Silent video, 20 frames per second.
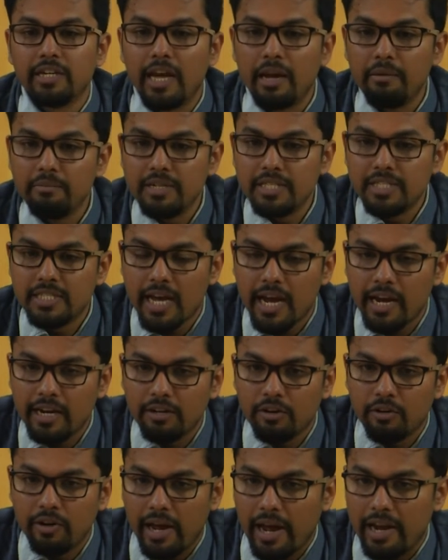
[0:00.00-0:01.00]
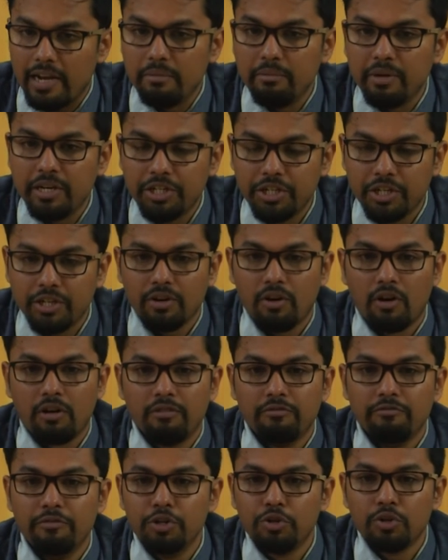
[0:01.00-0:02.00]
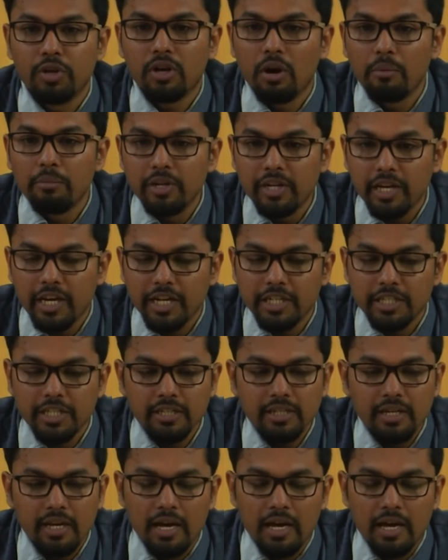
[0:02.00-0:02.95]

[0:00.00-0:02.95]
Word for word: game design or animation or visual communication